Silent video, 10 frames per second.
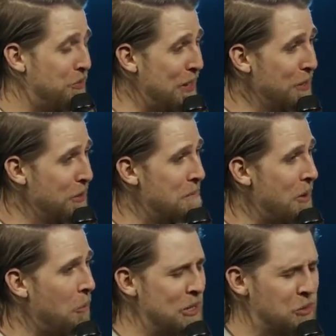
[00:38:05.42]
feel the
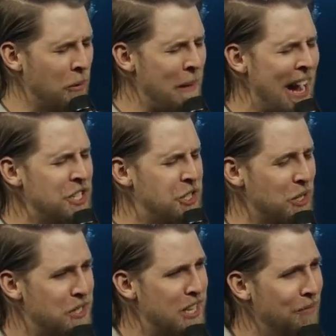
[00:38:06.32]
moments, remind
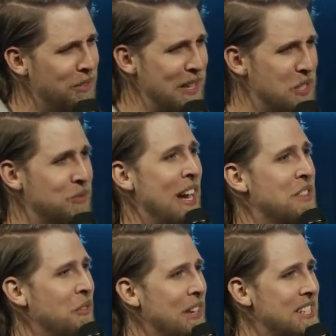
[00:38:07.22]
yourself of his
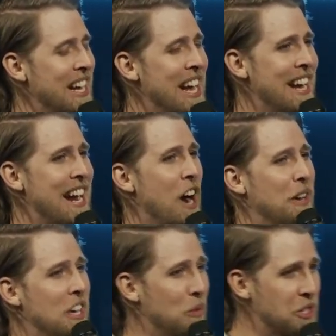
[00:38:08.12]
faithfulness and how
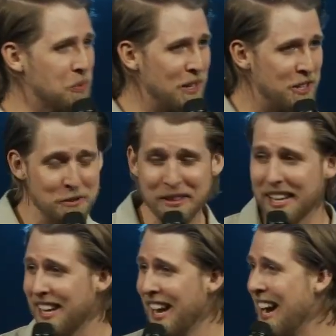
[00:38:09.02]
he was with you
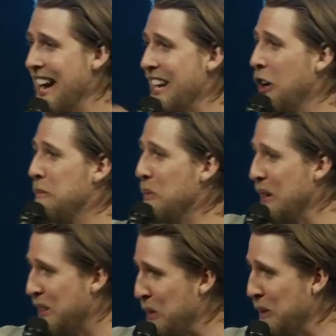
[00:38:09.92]
then, and he'll be
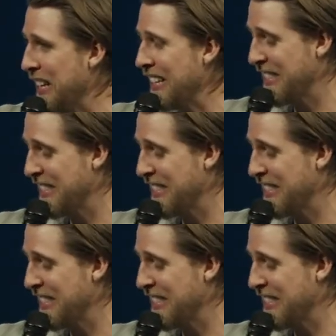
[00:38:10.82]
with you again.